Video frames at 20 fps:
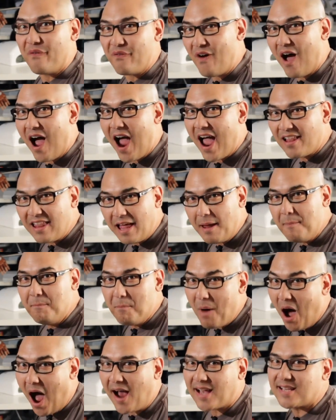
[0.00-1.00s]
file at
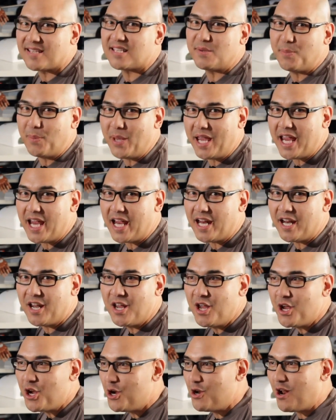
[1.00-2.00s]
Mach speed.
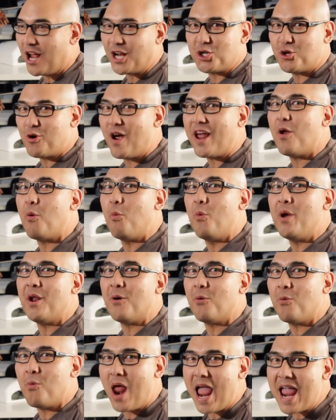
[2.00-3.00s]
You're not trying to
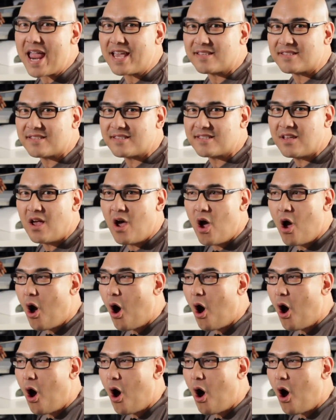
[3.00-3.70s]
win a race.